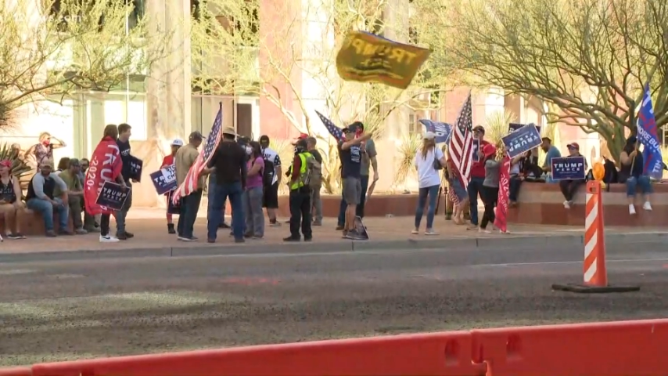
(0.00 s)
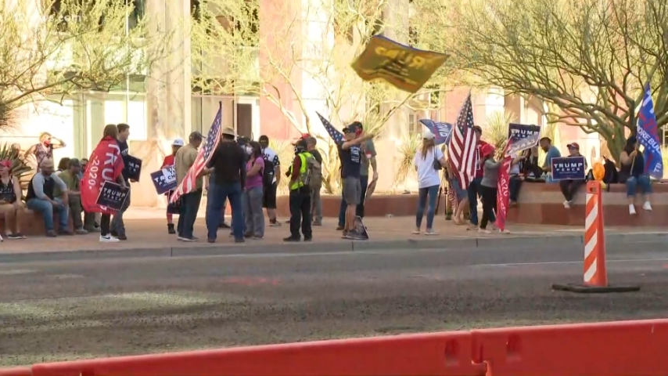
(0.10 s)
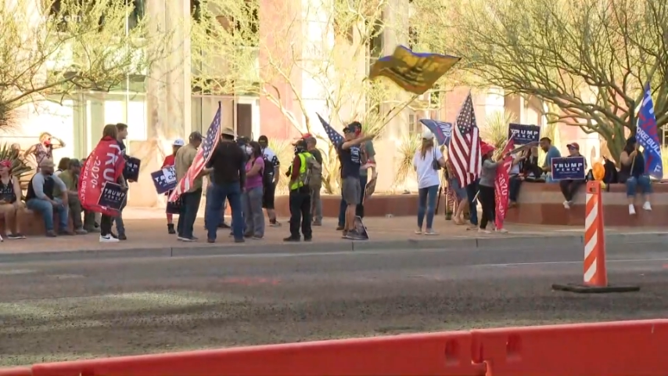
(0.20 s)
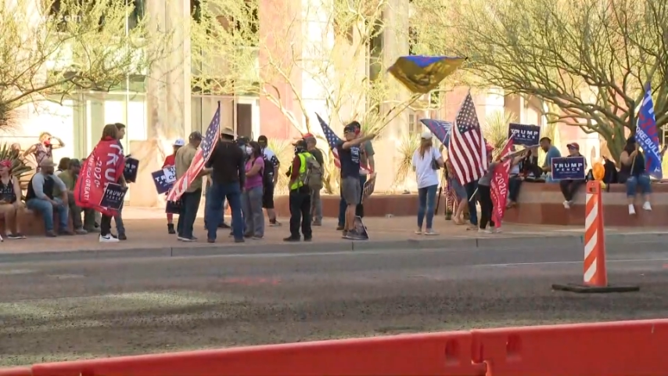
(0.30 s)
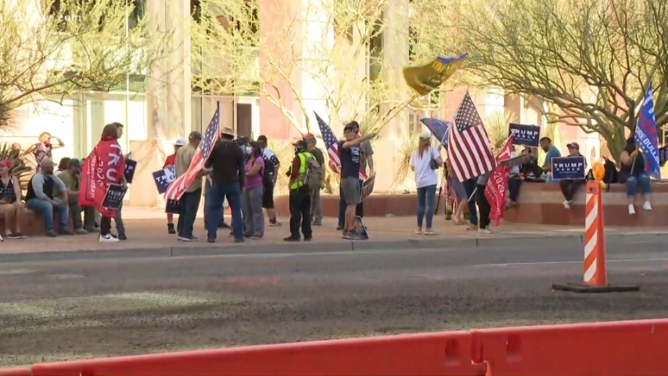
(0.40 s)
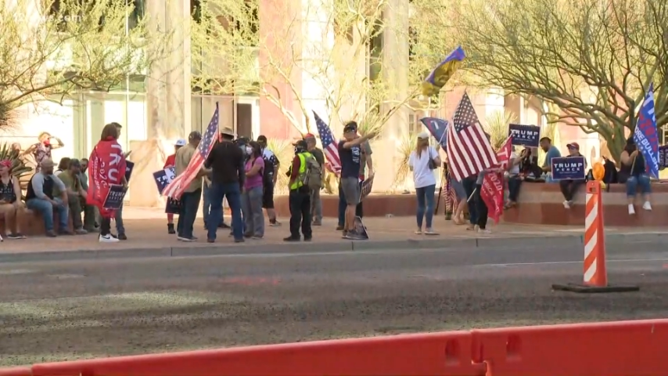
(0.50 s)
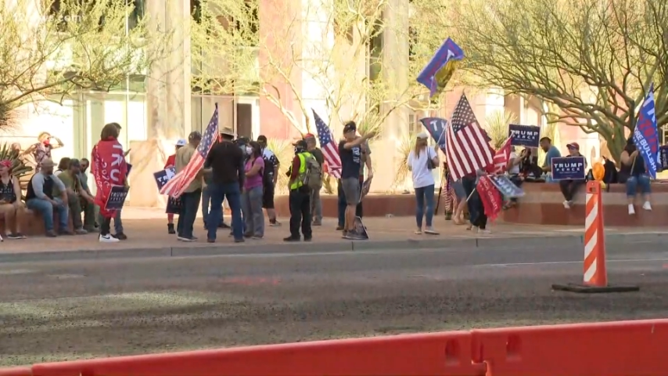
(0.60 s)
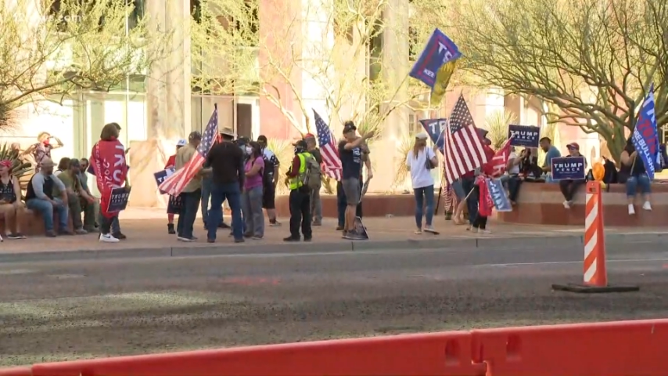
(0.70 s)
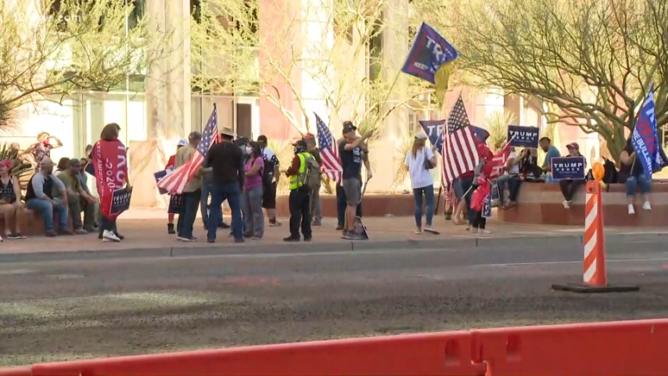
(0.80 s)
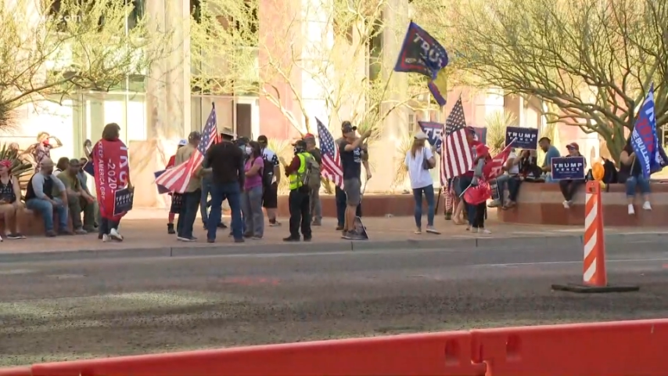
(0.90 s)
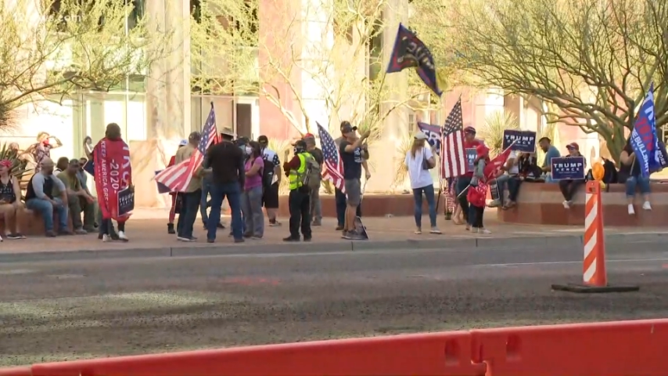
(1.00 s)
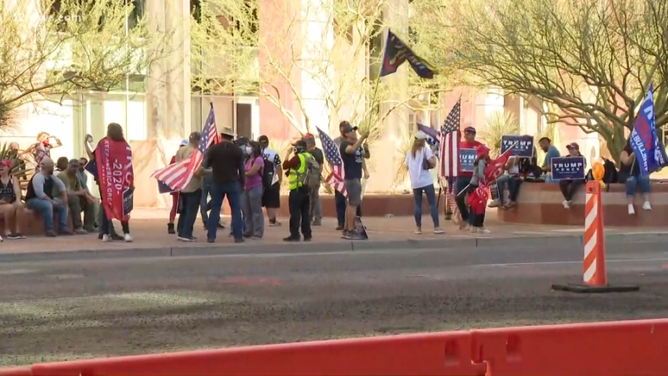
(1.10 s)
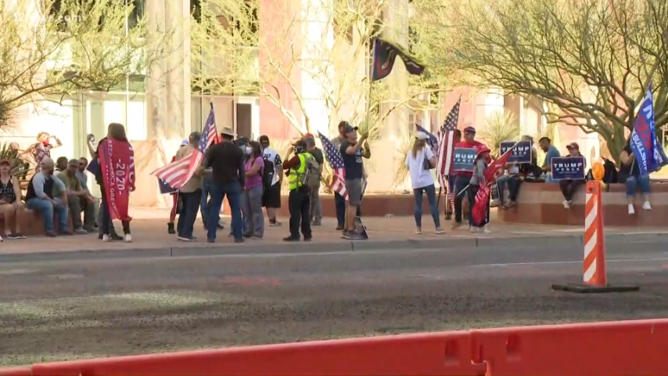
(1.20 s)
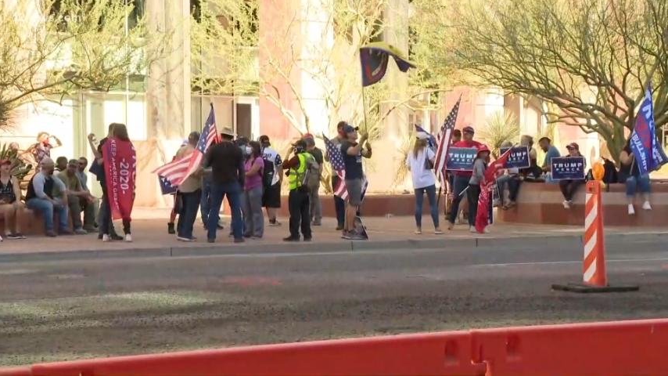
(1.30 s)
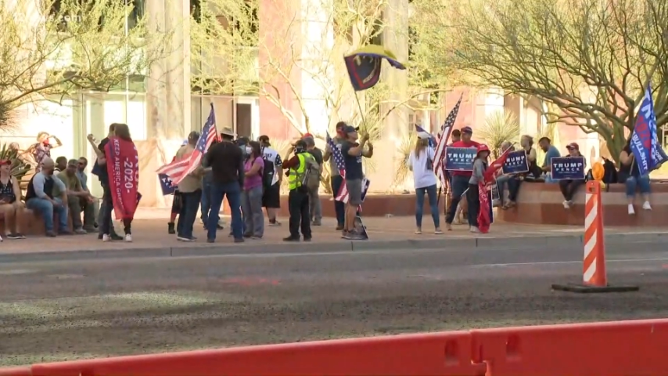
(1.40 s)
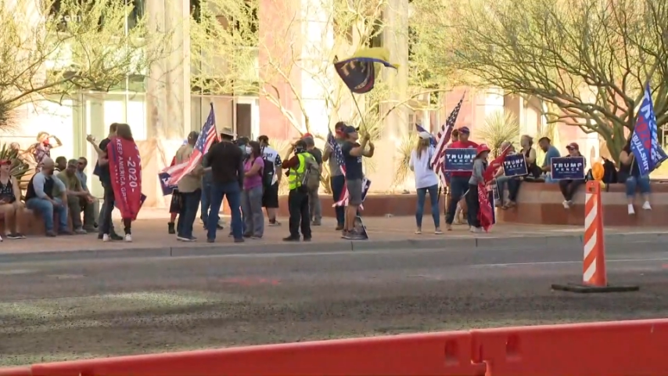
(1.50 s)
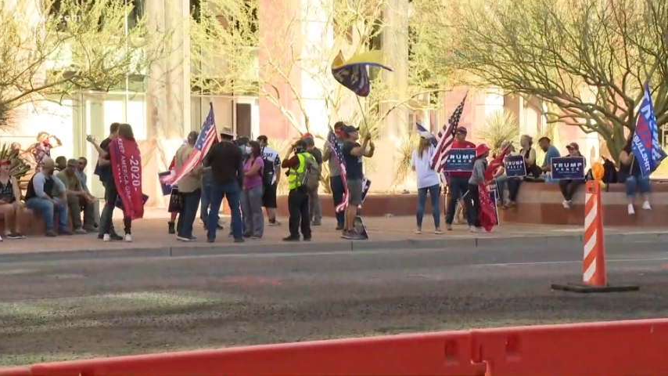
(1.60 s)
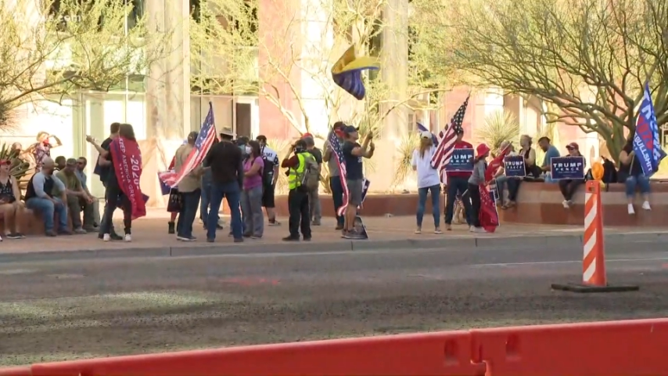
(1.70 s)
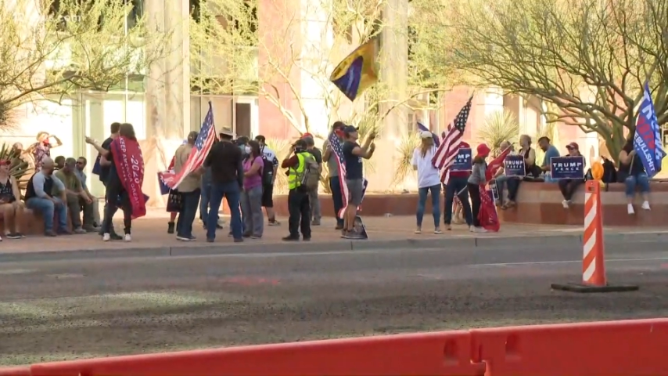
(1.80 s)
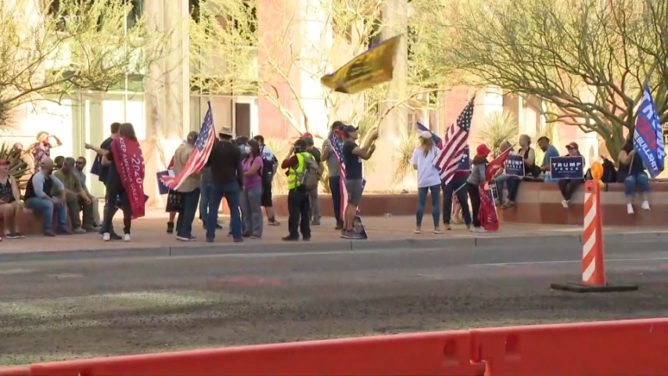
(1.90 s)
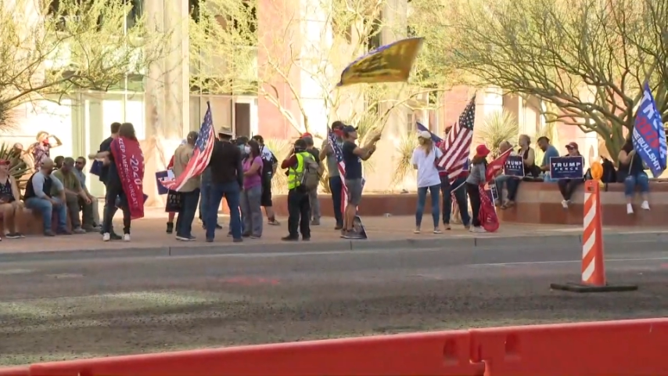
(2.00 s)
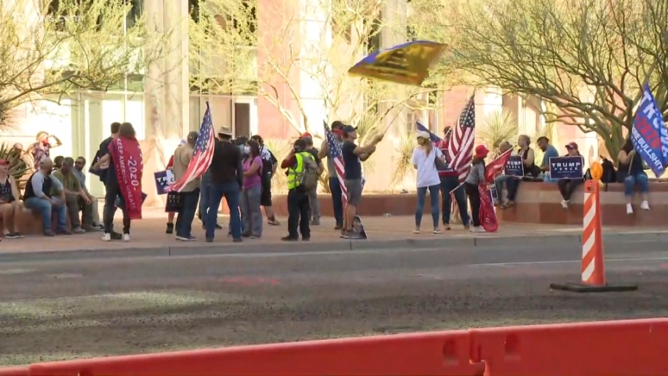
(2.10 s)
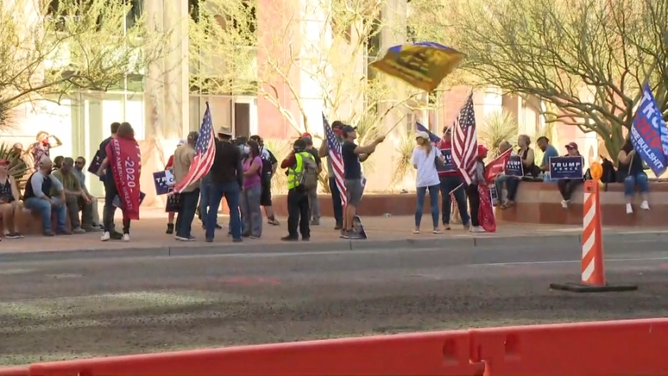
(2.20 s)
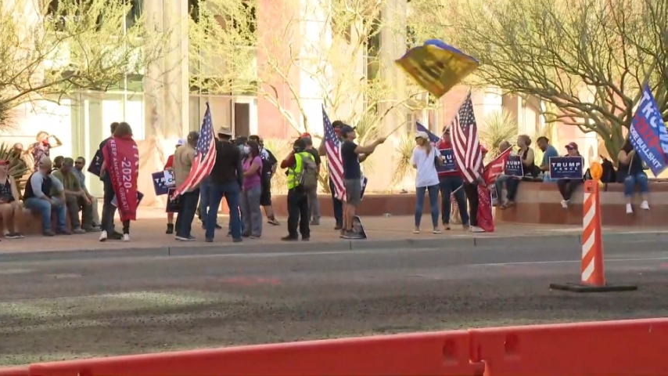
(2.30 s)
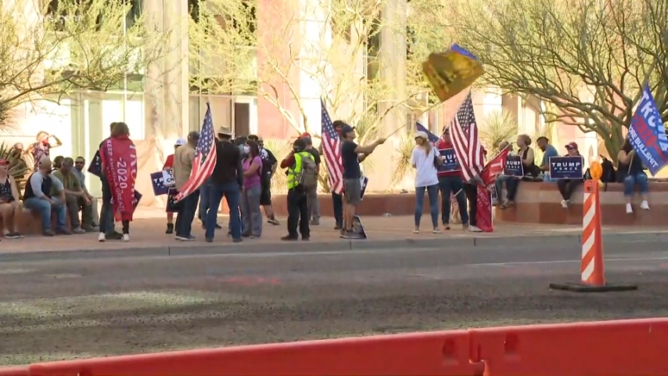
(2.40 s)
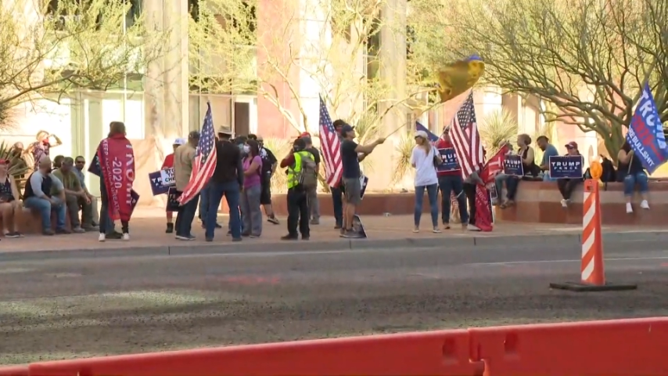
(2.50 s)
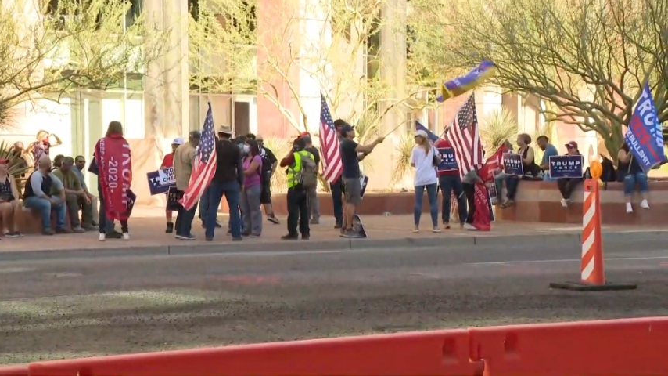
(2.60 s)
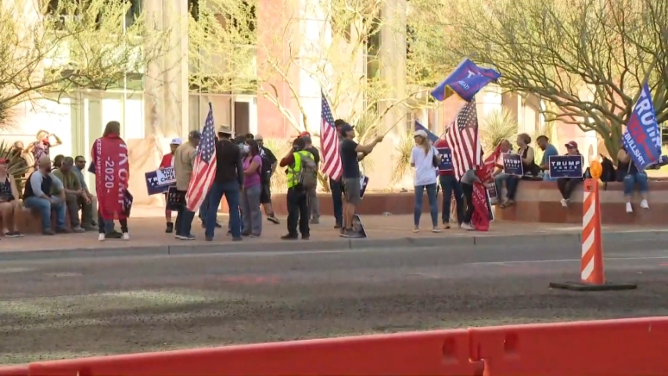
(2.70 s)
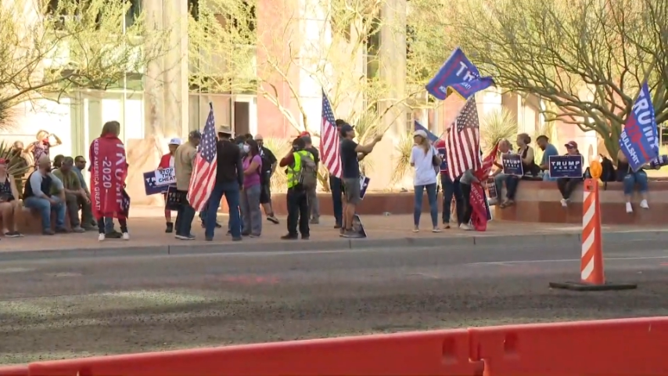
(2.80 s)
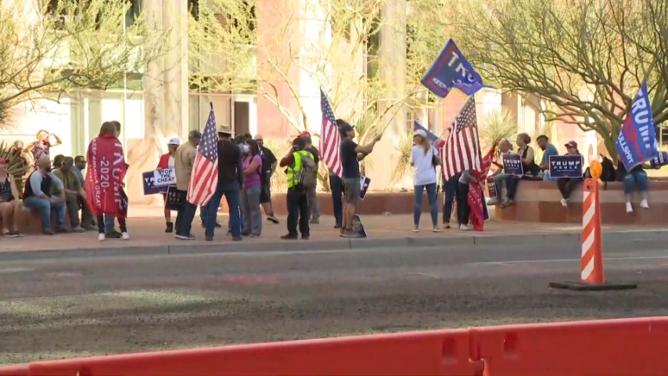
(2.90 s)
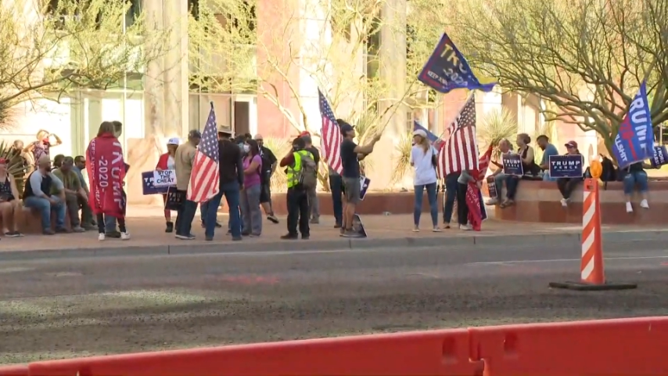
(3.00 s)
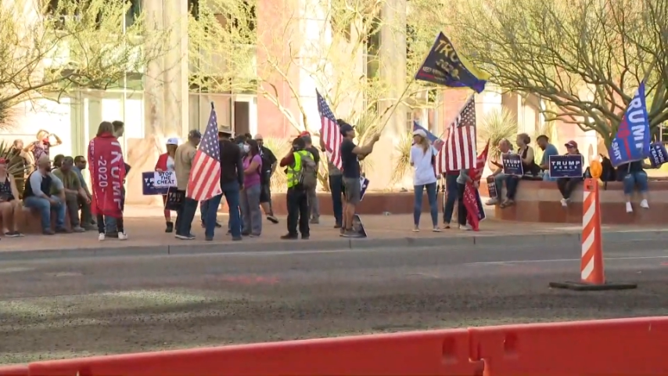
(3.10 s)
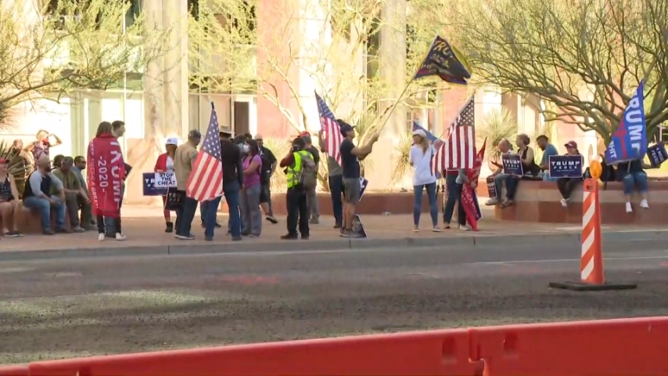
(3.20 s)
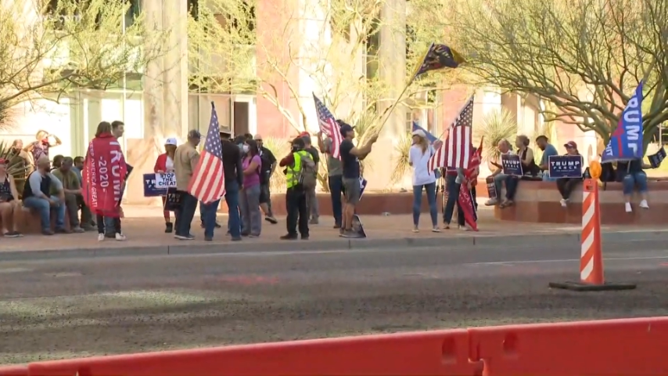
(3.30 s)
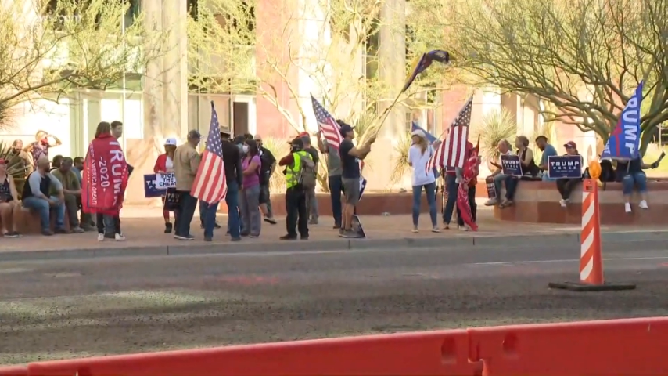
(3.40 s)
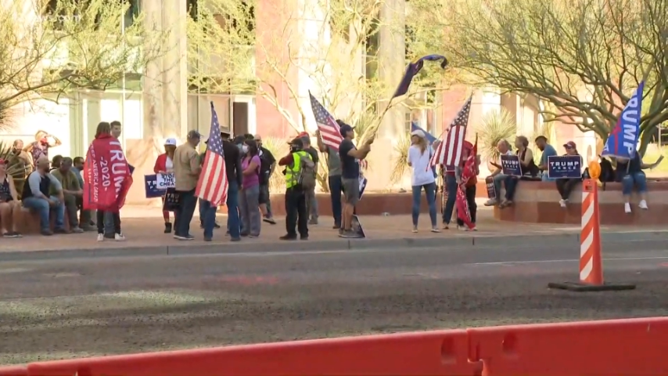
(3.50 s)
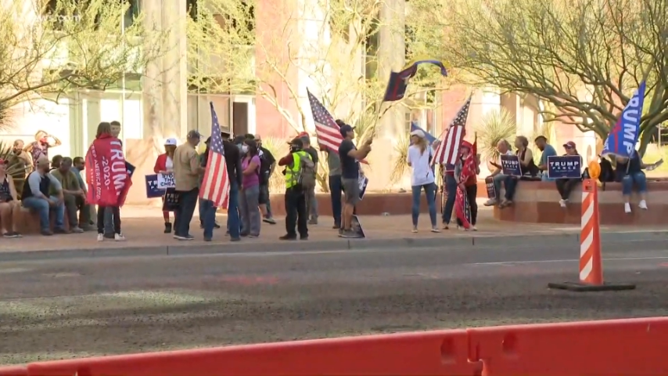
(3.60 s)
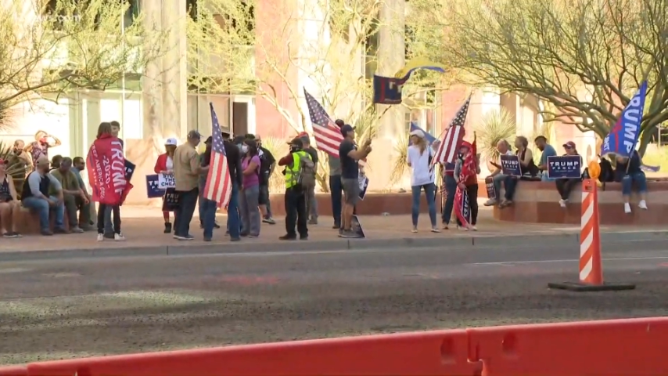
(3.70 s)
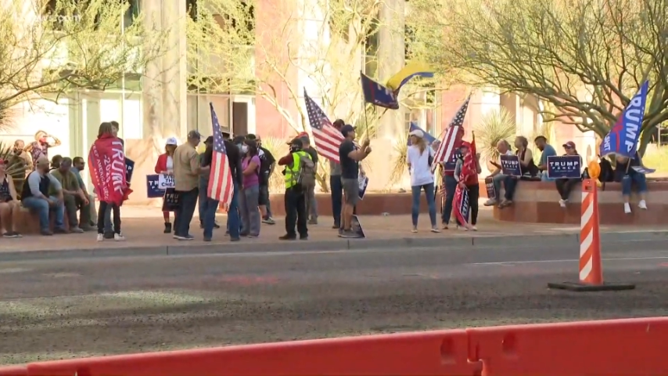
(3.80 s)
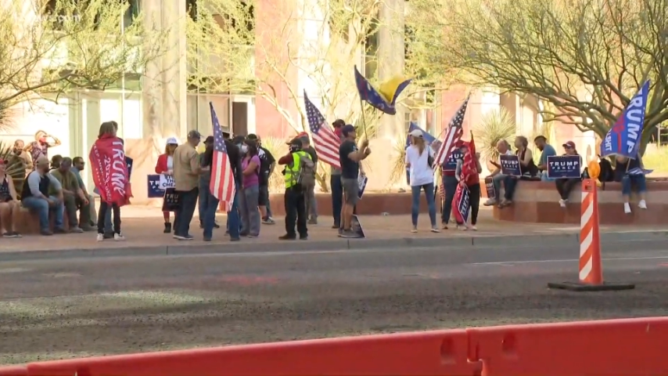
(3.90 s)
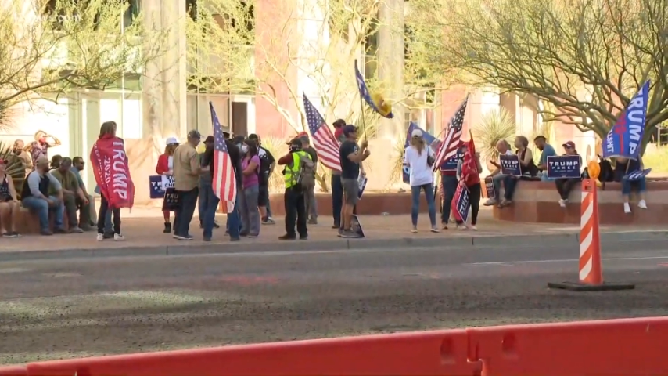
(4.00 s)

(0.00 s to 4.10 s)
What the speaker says: (no speaker visible)